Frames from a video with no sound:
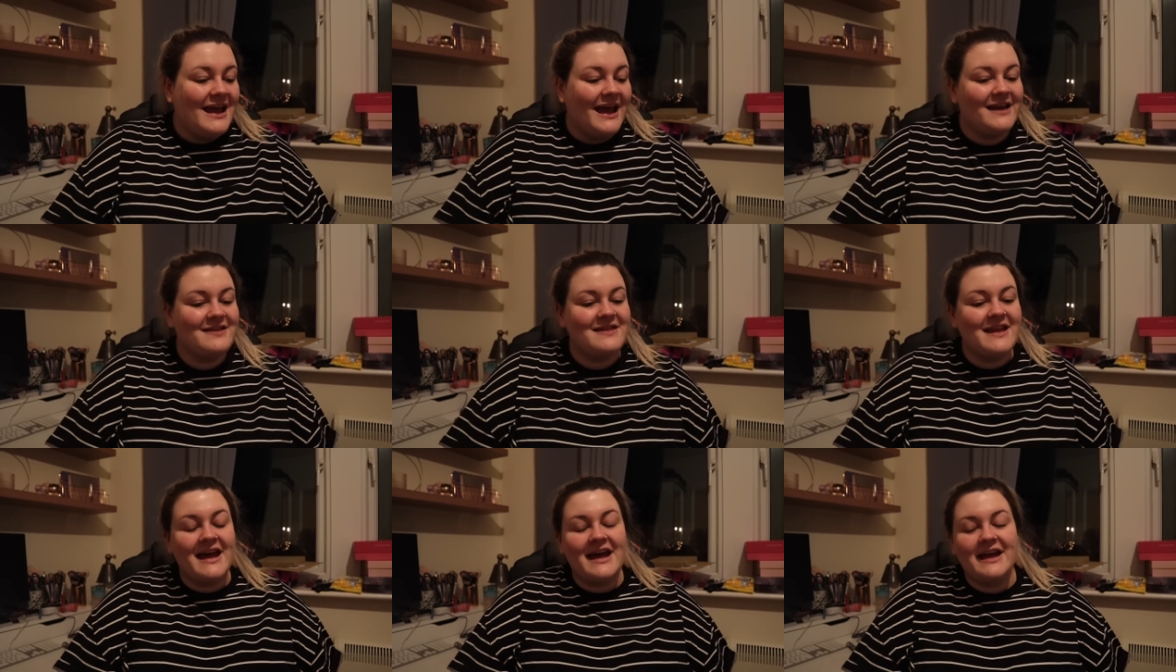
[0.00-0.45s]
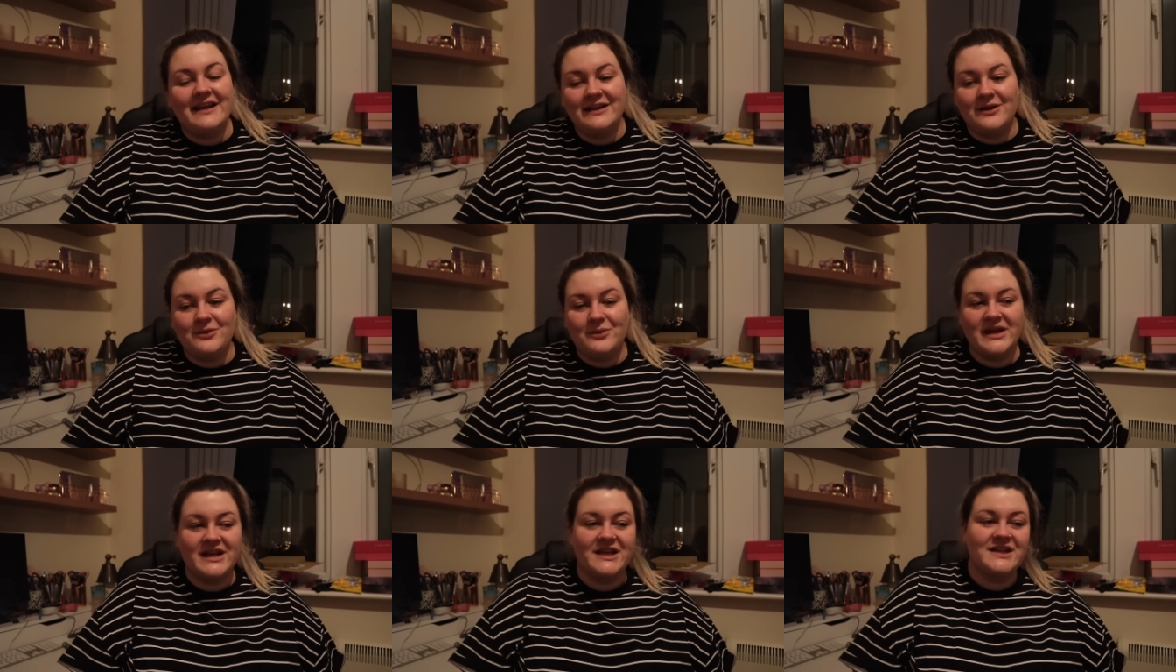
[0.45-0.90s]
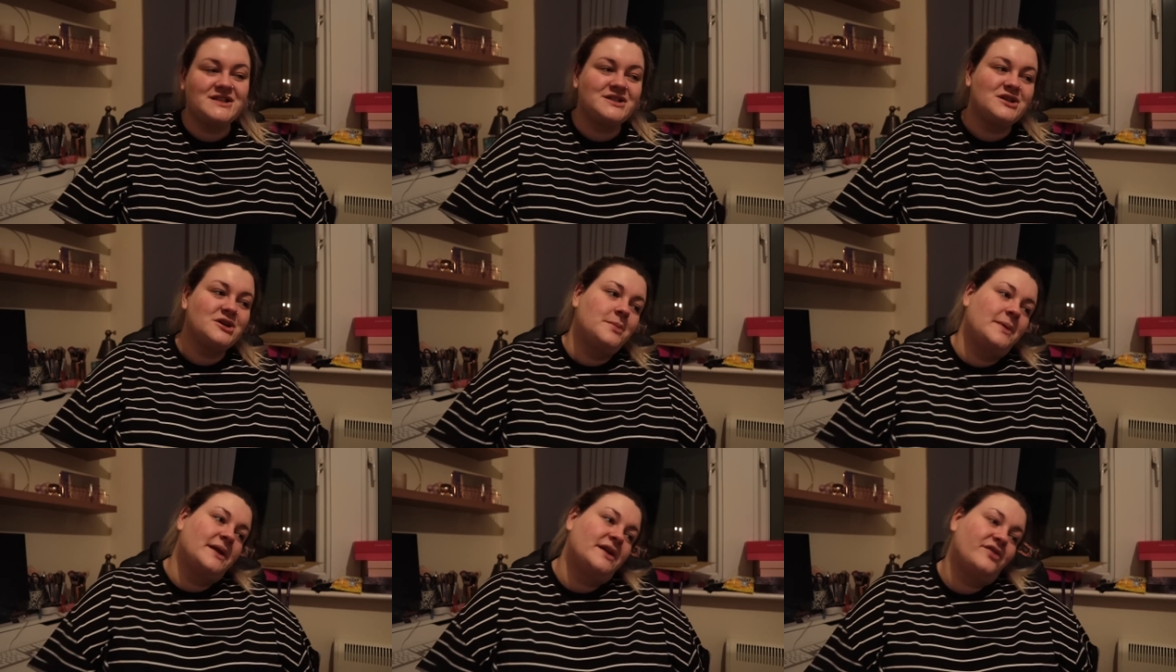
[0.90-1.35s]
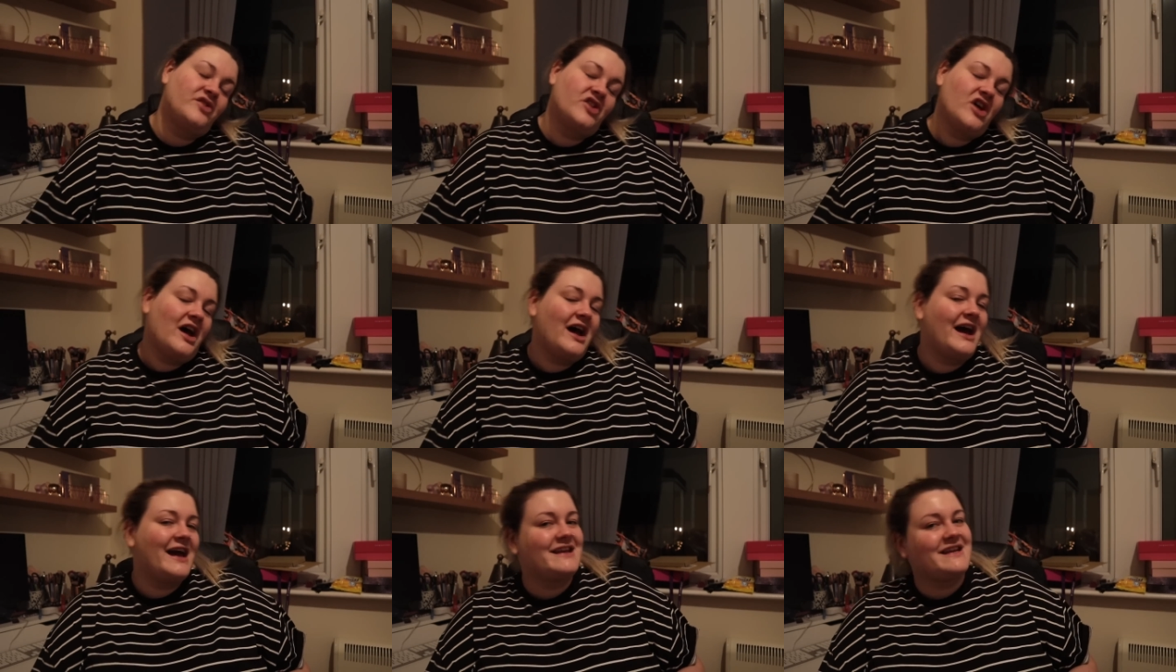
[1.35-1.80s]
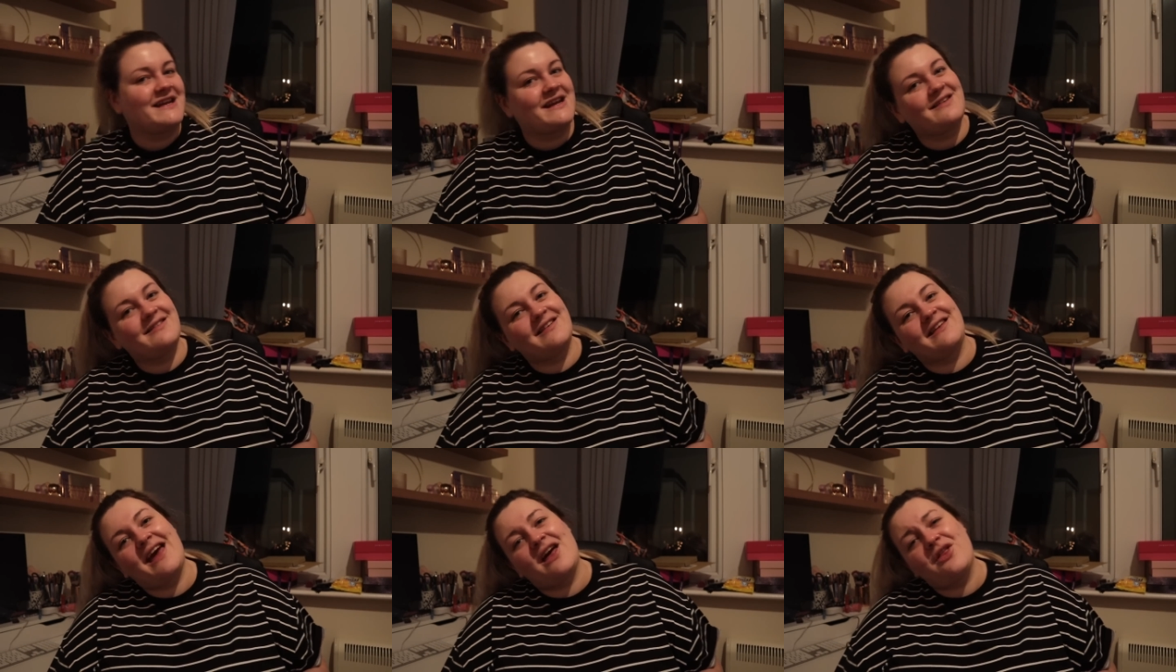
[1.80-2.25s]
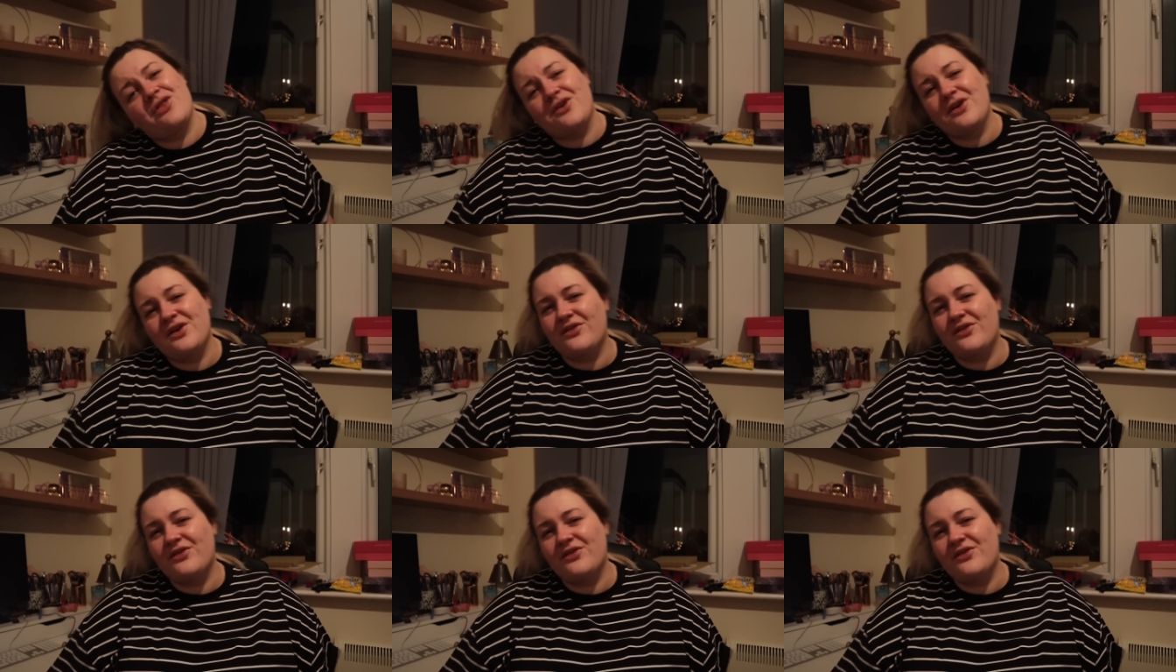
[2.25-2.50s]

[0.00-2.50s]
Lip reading: And then we can do a bit of tidying together.